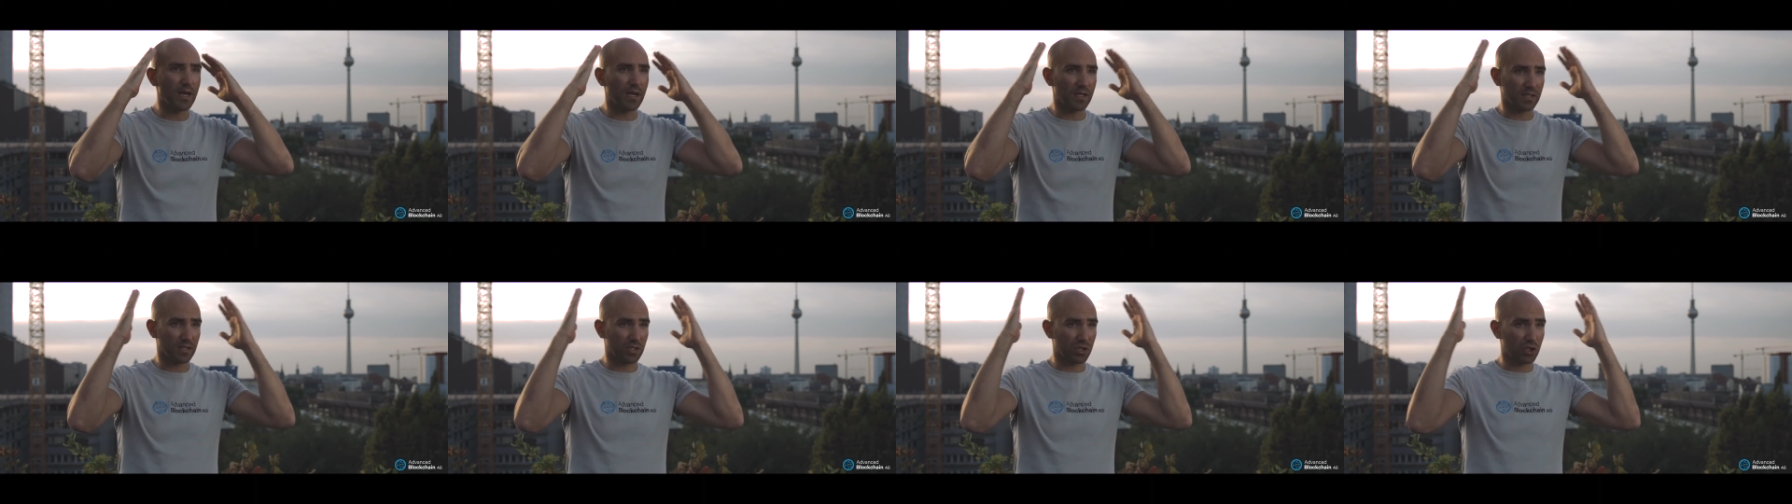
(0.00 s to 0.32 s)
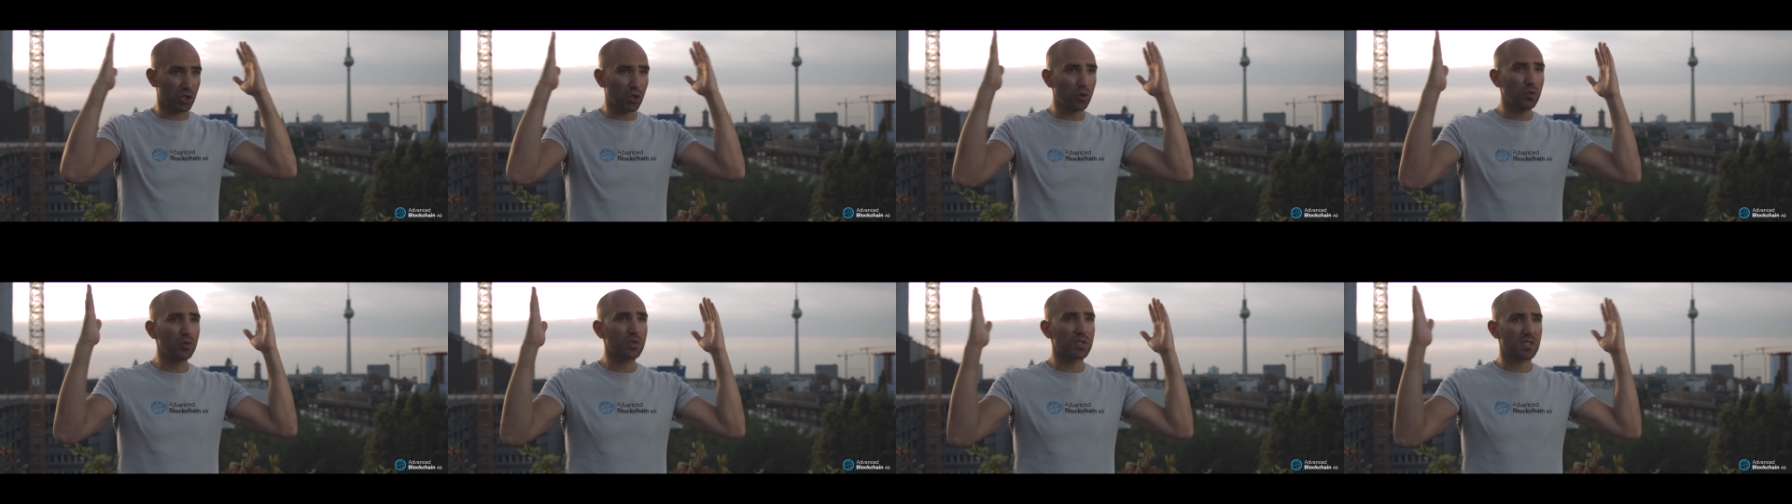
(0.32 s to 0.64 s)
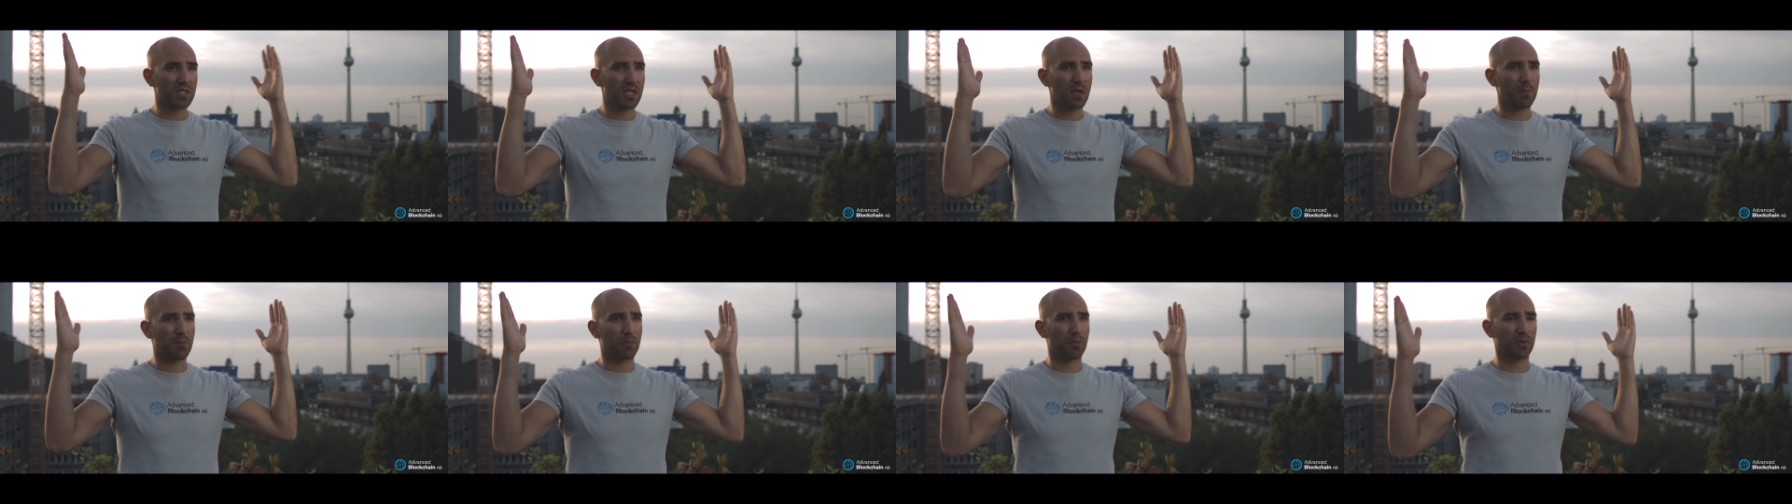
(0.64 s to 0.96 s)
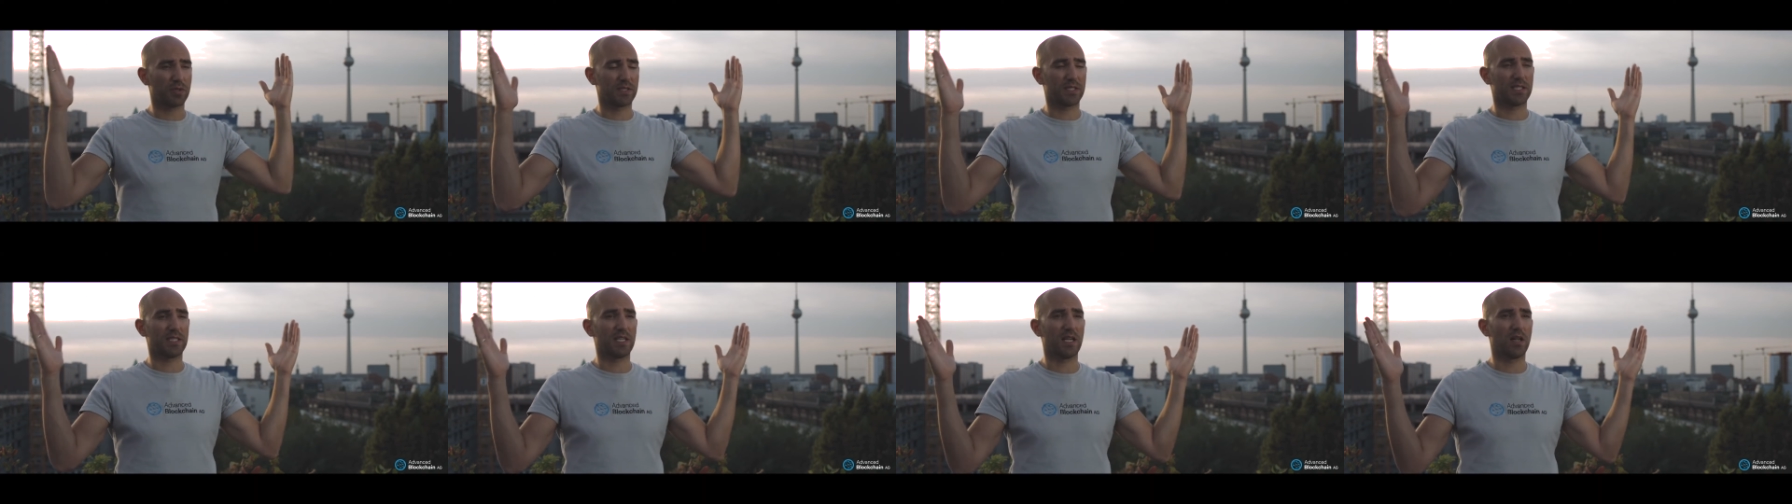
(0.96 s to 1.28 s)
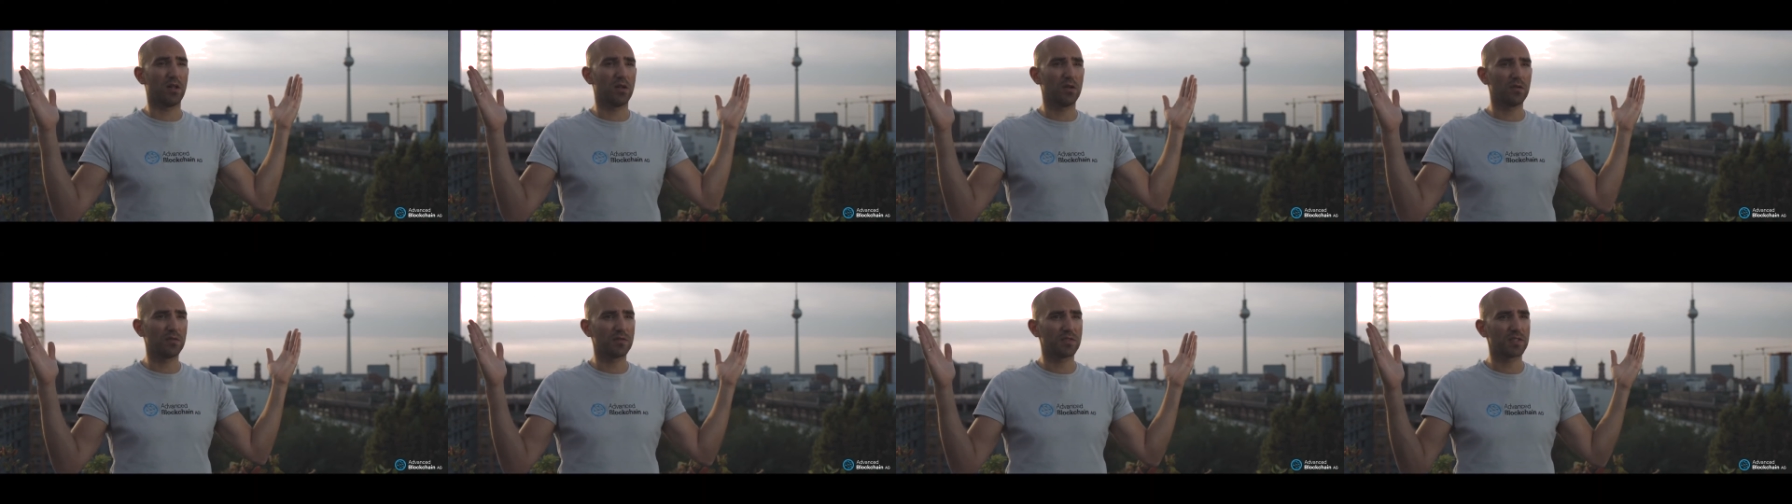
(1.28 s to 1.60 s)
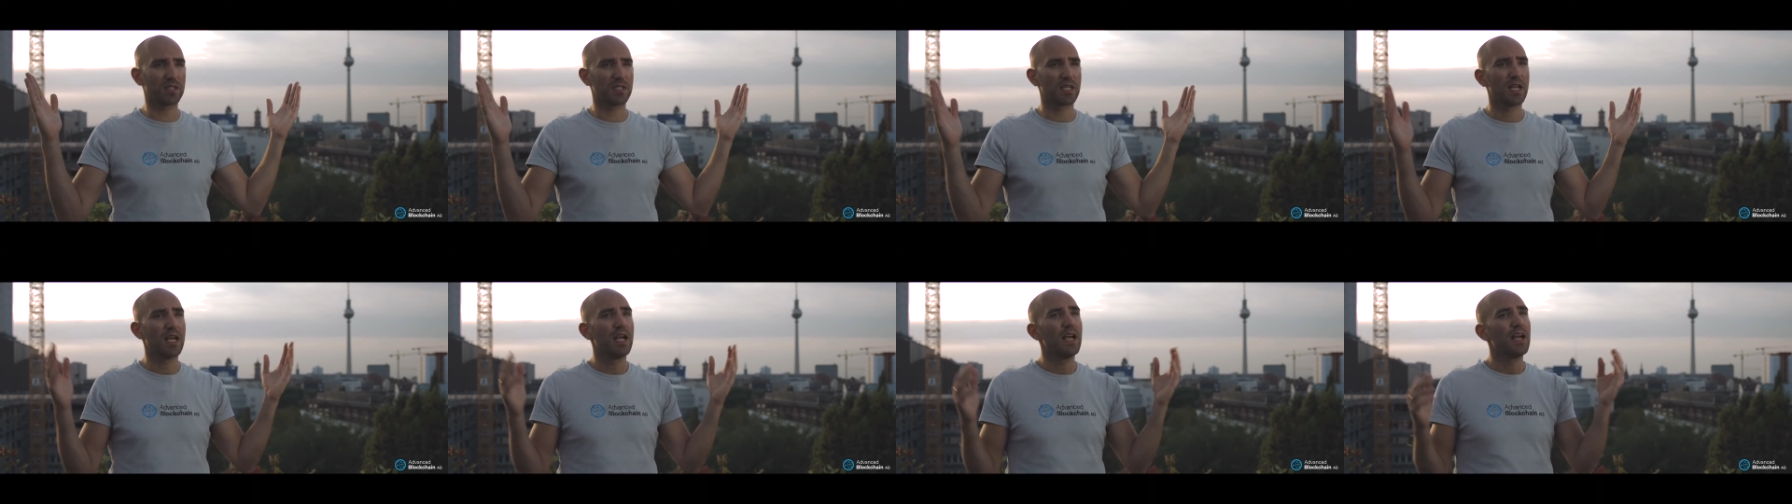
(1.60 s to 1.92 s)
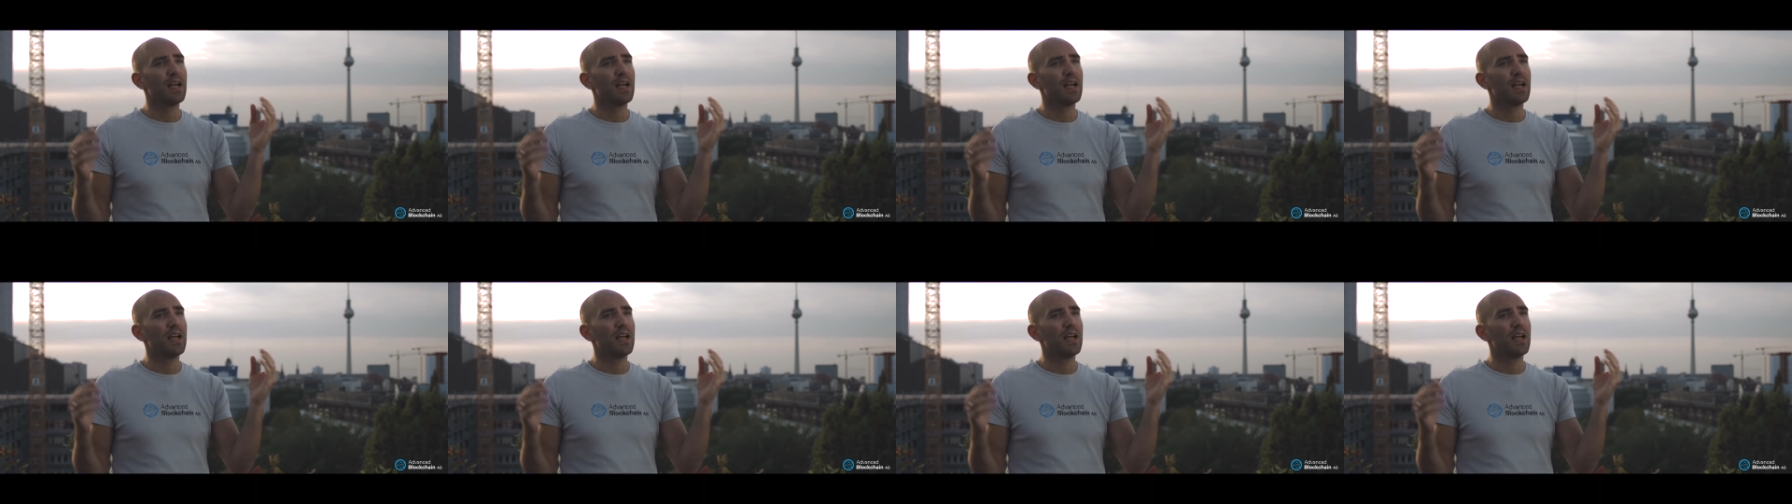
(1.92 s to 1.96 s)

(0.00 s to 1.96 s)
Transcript: are two separate selves,